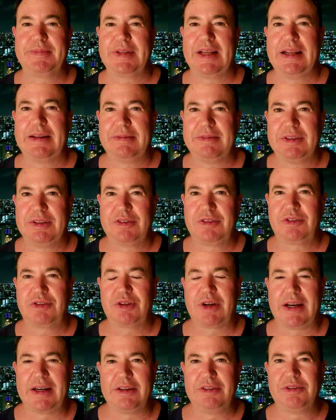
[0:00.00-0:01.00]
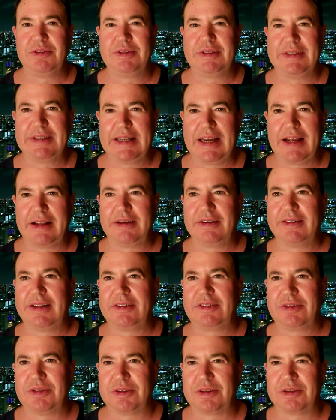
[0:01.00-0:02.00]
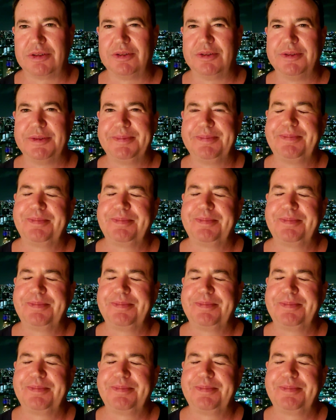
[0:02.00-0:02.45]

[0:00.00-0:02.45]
and you try to do it together, that's sort of cool.